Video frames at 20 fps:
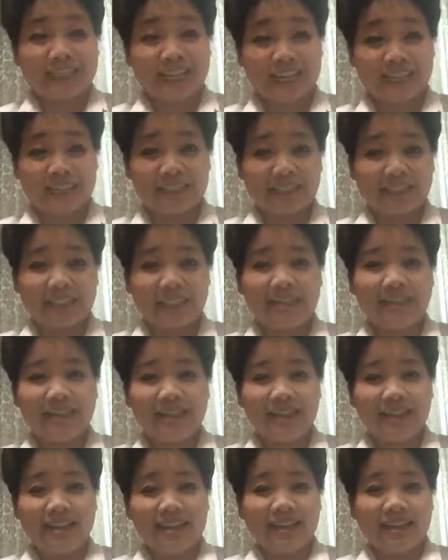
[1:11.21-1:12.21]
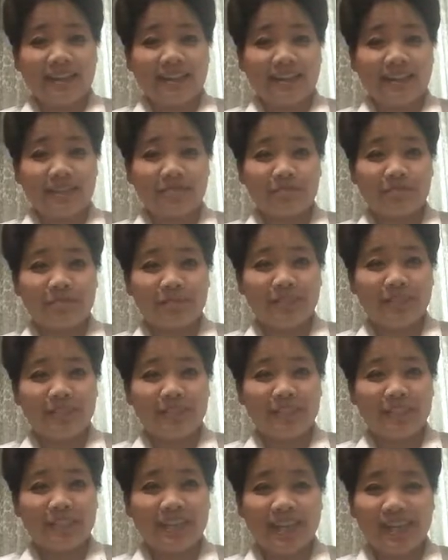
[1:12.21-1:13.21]
Kennedy,
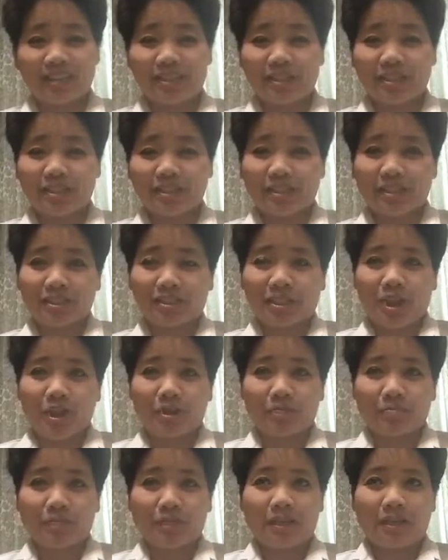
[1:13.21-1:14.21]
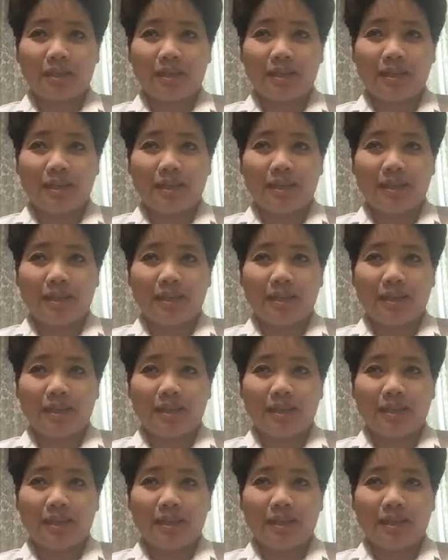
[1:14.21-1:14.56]
he has taught me.